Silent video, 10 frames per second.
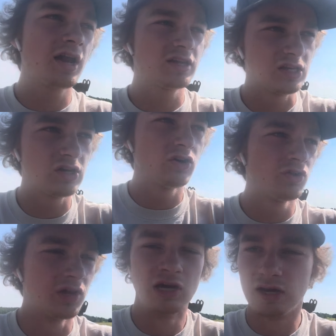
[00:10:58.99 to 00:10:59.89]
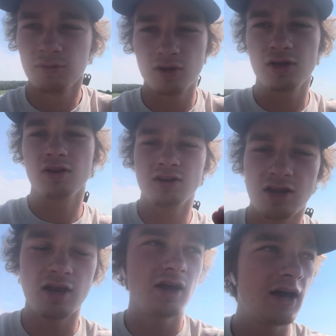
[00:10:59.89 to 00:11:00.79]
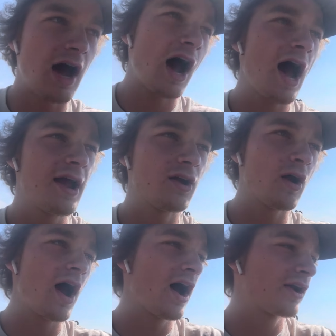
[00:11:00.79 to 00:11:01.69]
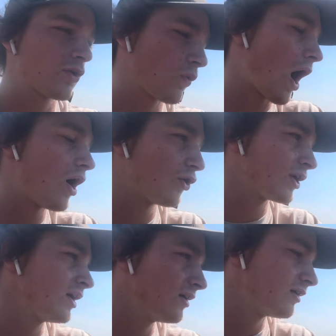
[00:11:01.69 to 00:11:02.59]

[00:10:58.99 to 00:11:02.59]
yield, but higher on quality.